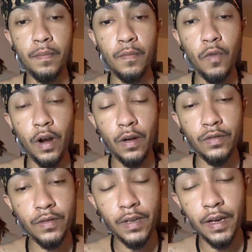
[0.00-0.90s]
What
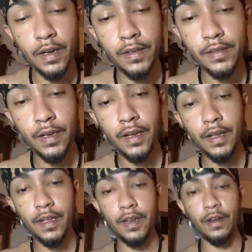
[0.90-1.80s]
else was I gonna say?
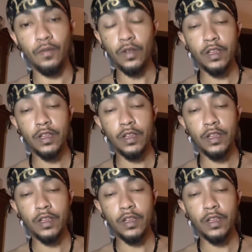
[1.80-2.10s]
He did a really